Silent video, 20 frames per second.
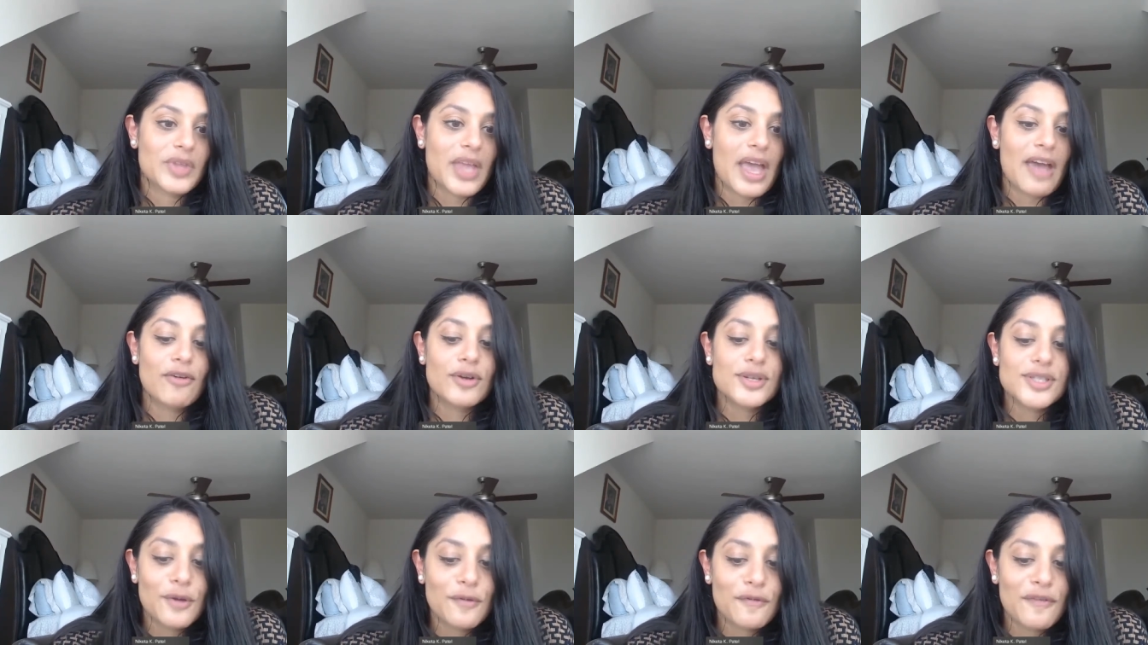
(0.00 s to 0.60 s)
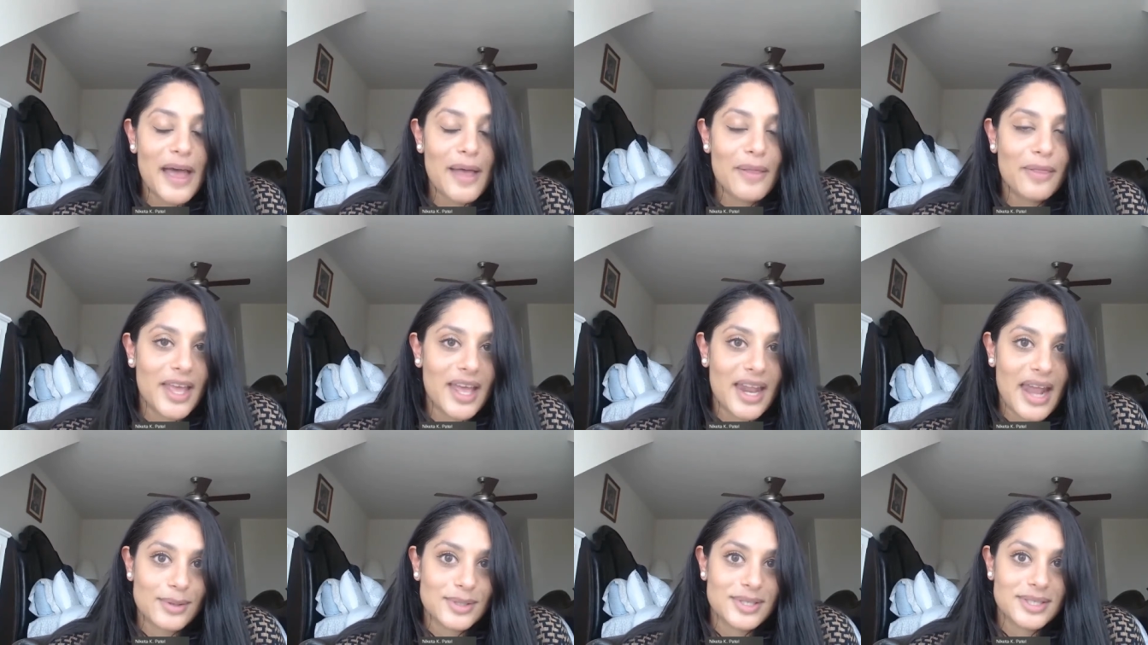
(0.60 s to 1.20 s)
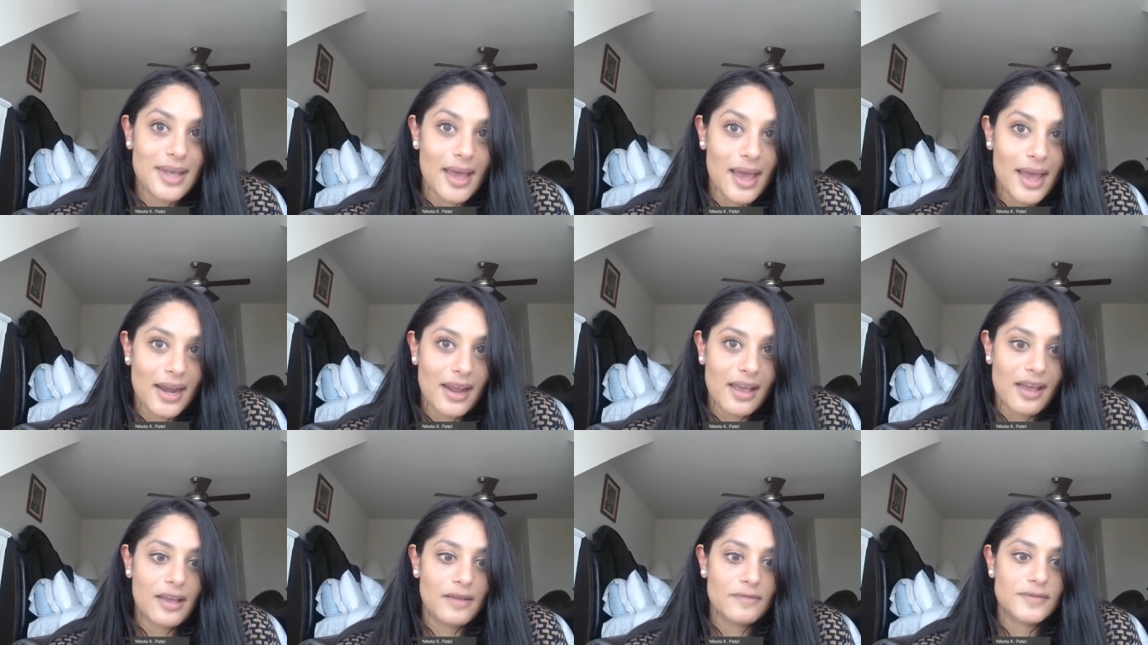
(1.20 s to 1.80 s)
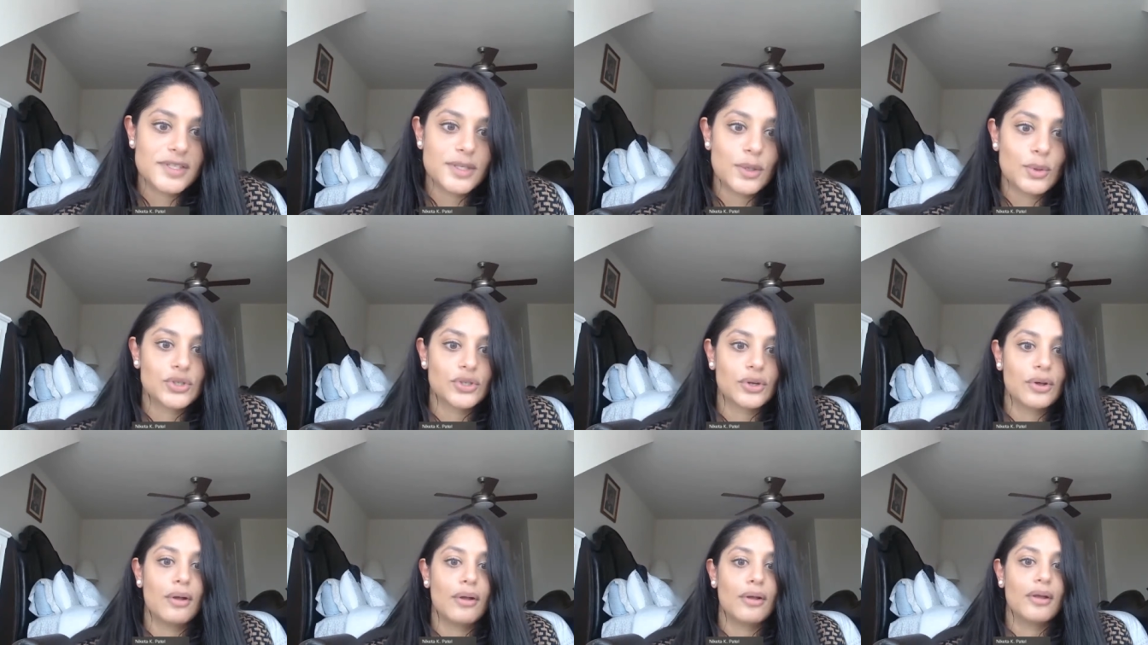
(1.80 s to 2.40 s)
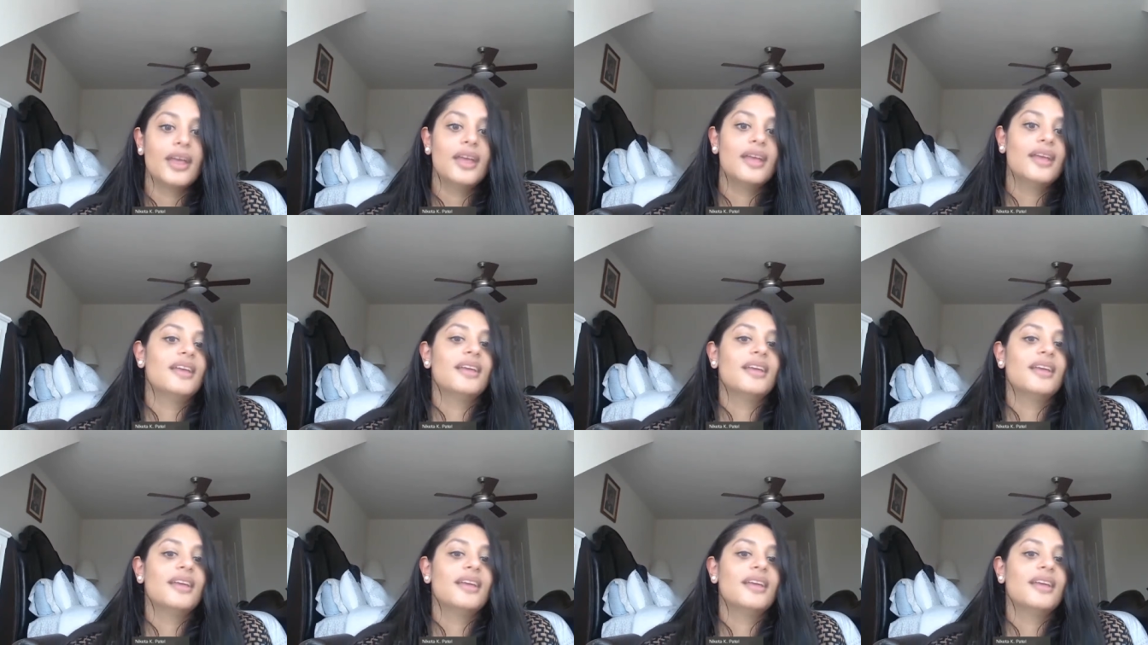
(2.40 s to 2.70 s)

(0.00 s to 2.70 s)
I've also found that outside of social